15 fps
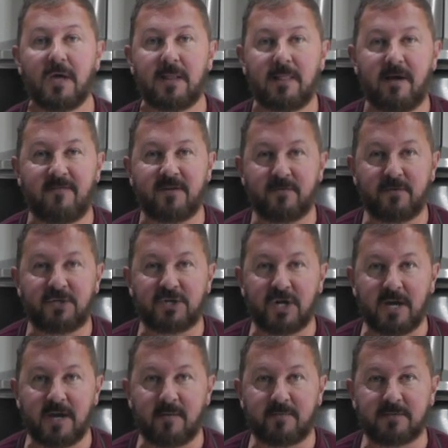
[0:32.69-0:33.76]
Lovely with
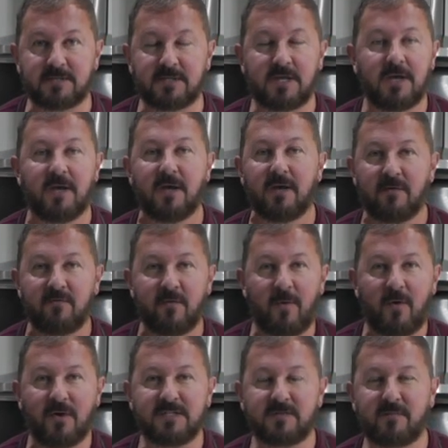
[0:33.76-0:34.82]
chips,
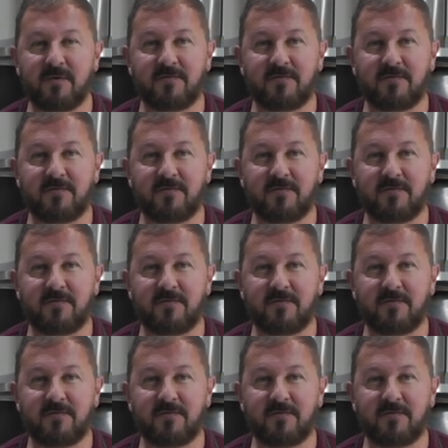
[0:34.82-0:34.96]
Reminds me